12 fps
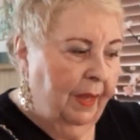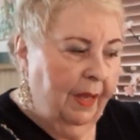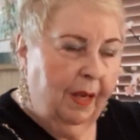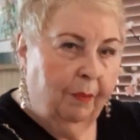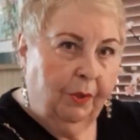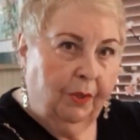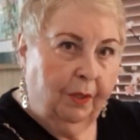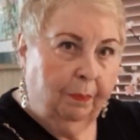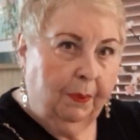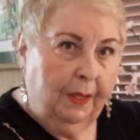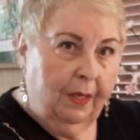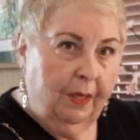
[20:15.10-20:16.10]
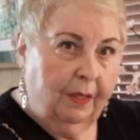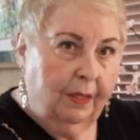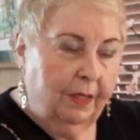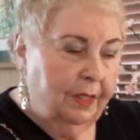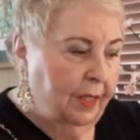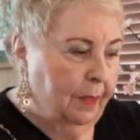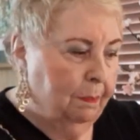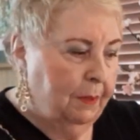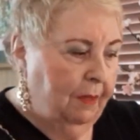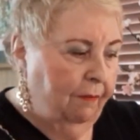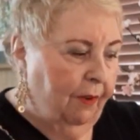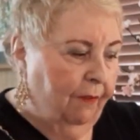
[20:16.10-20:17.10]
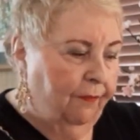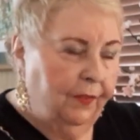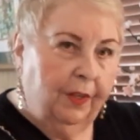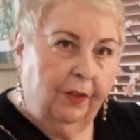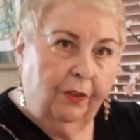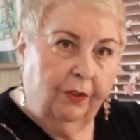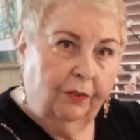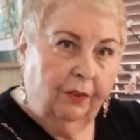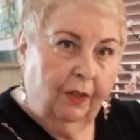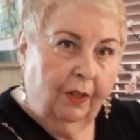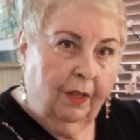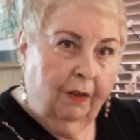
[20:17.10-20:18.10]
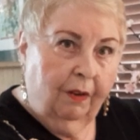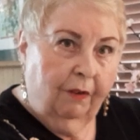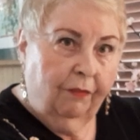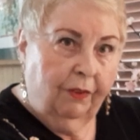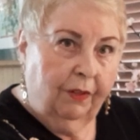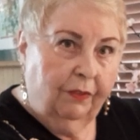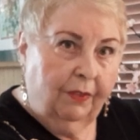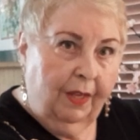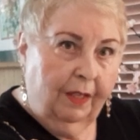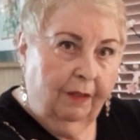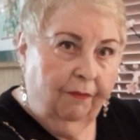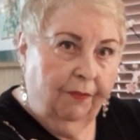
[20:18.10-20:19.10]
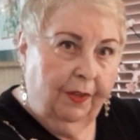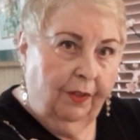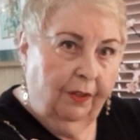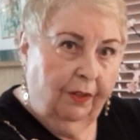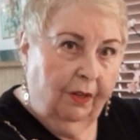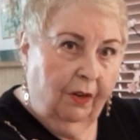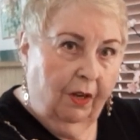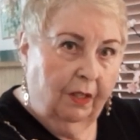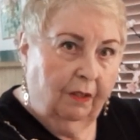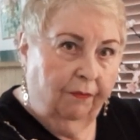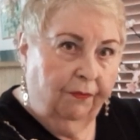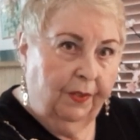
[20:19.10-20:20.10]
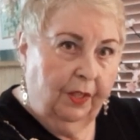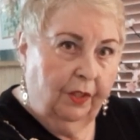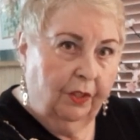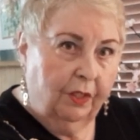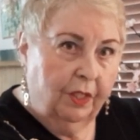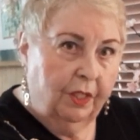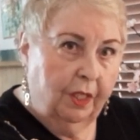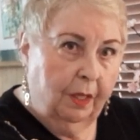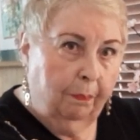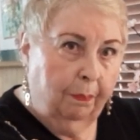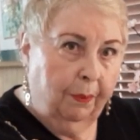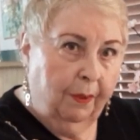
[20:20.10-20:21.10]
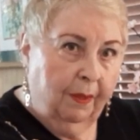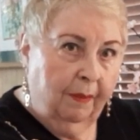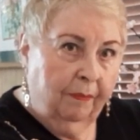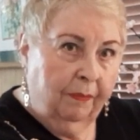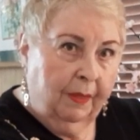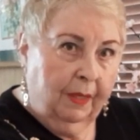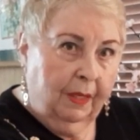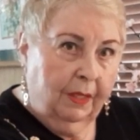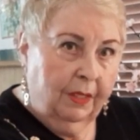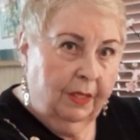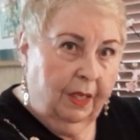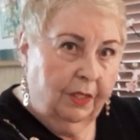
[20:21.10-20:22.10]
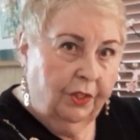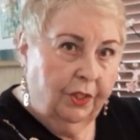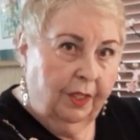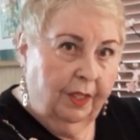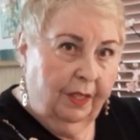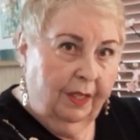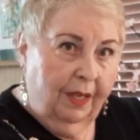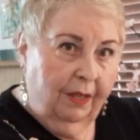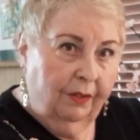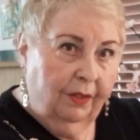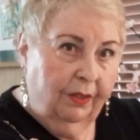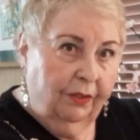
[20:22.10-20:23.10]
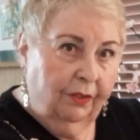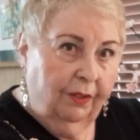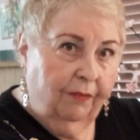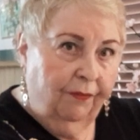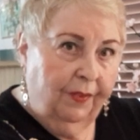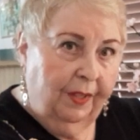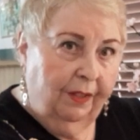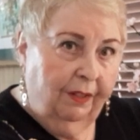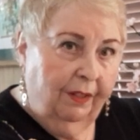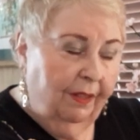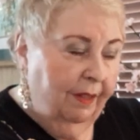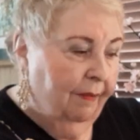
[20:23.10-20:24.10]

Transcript: And we're going to play on the tips of our fingers for your second finger on the finger tip. Touching it, now the third finger,